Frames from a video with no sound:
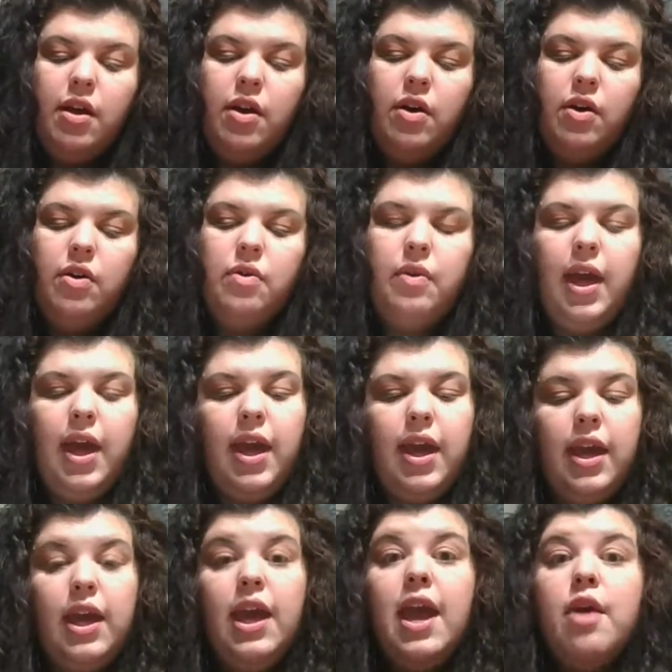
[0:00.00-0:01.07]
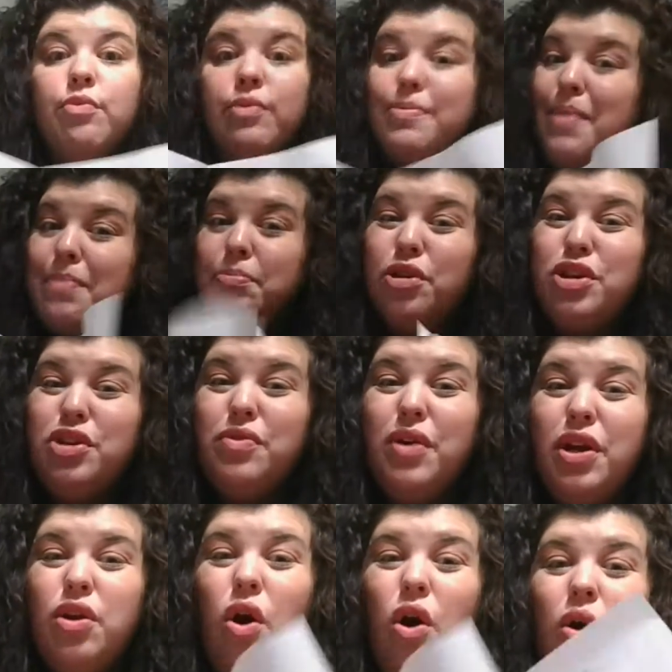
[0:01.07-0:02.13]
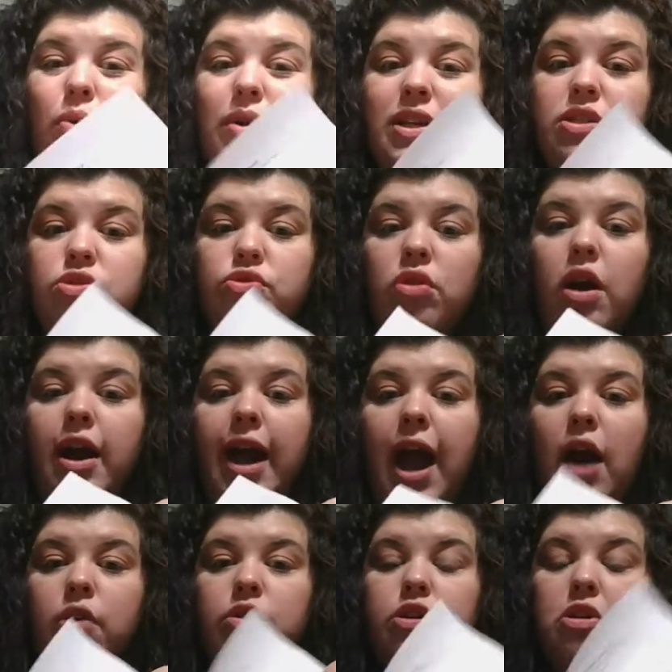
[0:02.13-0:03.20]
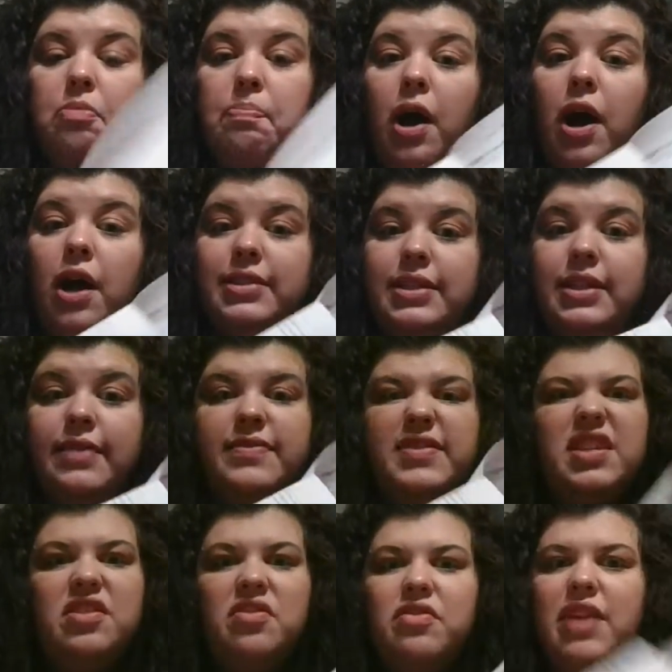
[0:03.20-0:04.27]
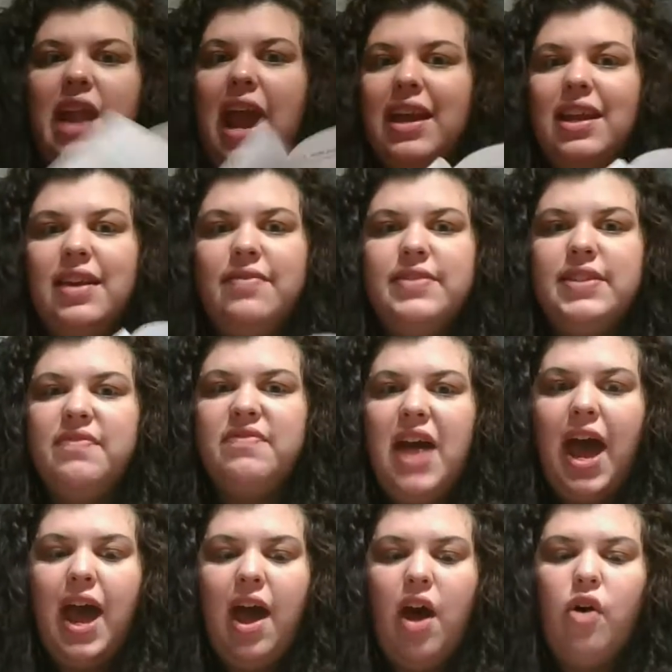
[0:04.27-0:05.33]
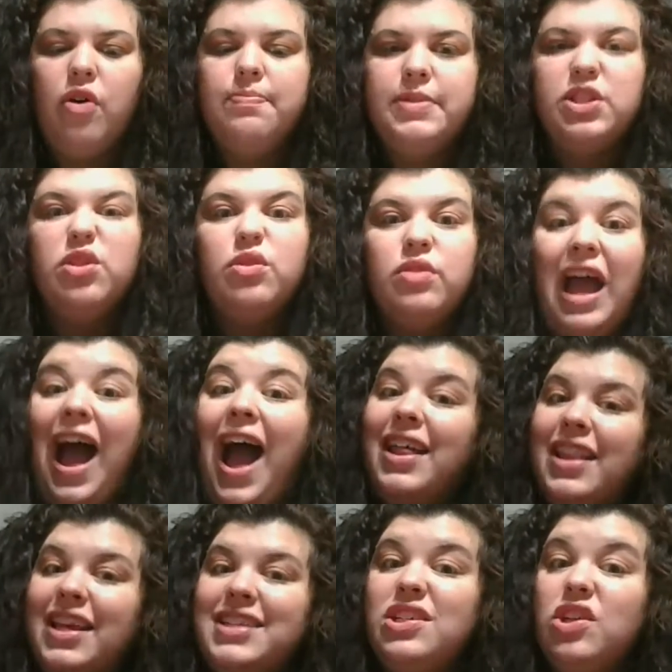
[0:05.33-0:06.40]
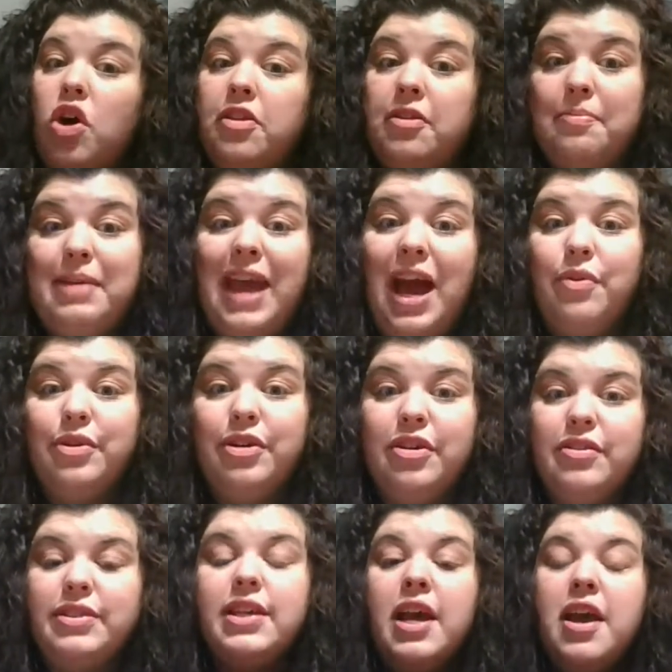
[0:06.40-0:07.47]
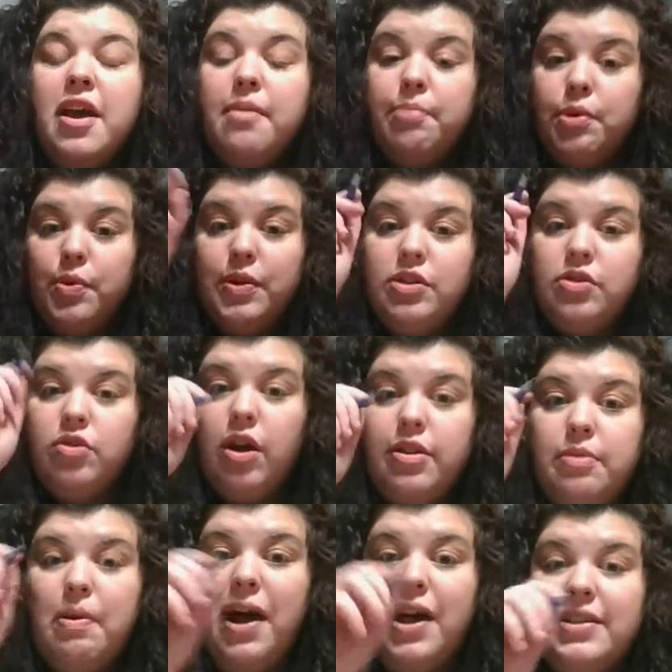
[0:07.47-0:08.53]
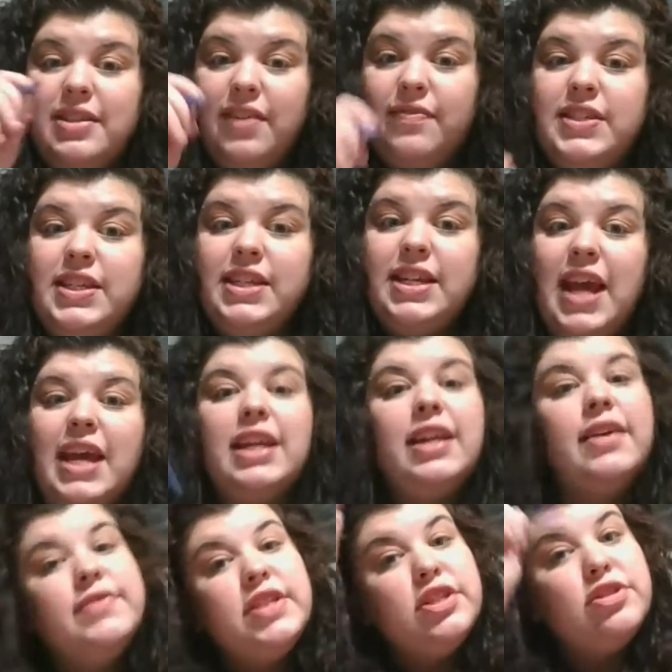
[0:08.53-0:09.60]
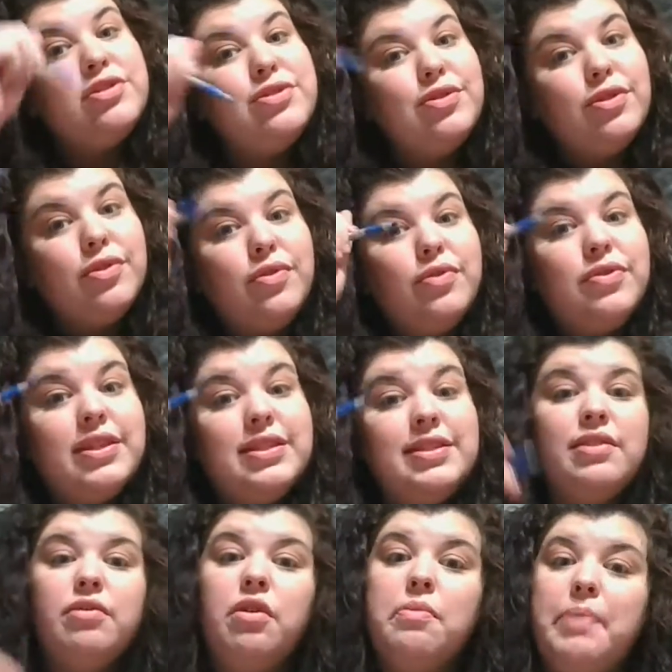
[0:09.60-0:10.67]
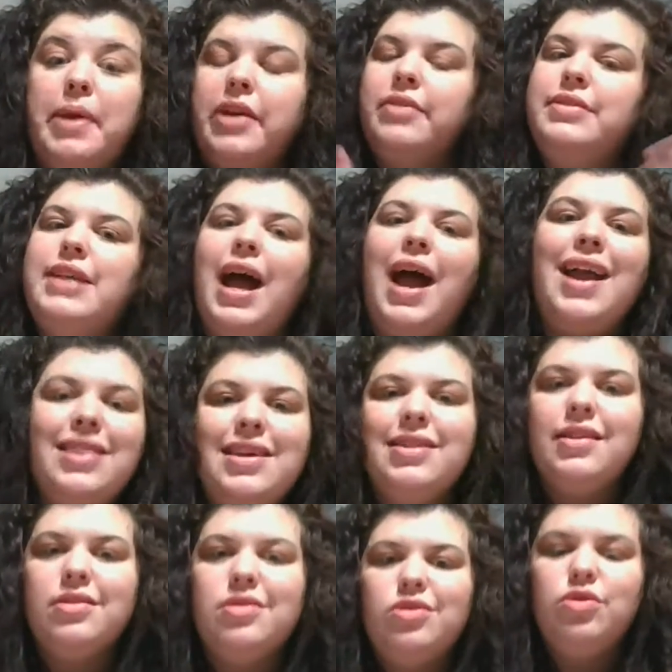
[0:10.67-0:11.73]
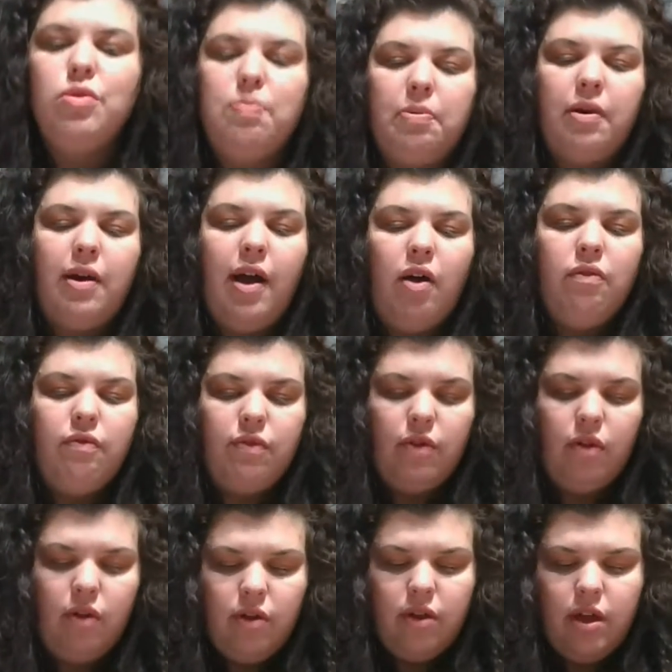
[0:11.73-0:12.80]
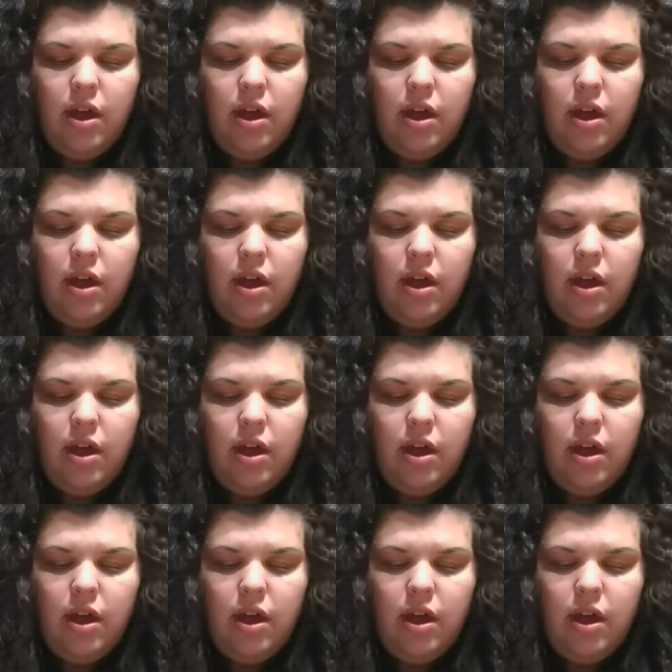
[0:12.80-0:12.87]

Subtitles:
Okay, remember you can always draw out your positives and your negatives if that helps. So I like to call them counters, but redraw the positives and negatives and circle the 0 pairs. I think that's super helpful.